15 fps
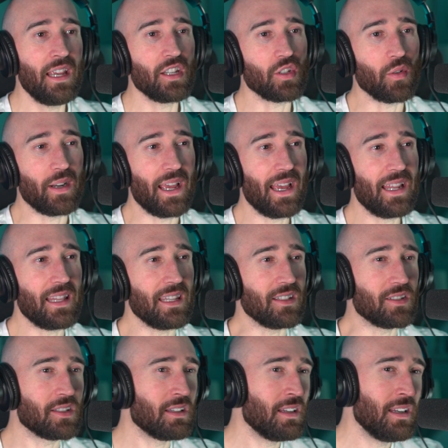So it had
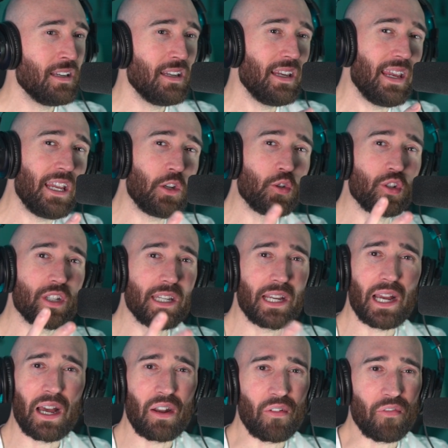this interesting
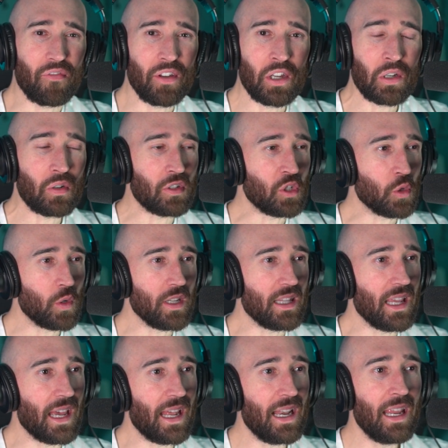kind of feel. Enjoyed
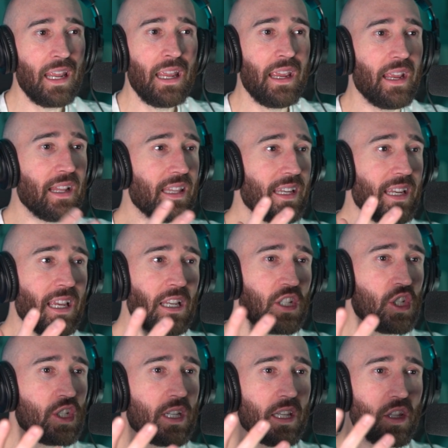that. At the end,
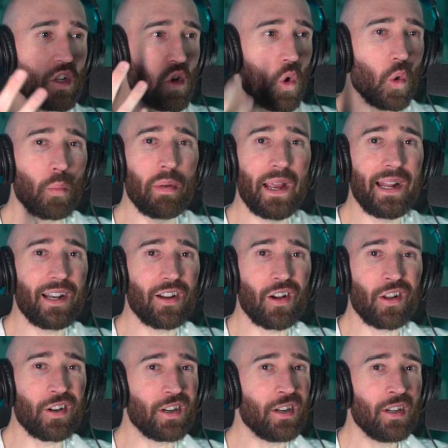she's getting the gold painted
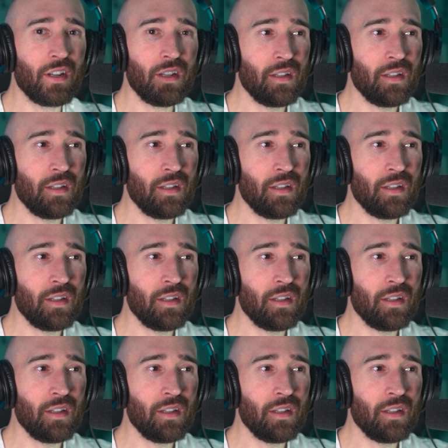on her.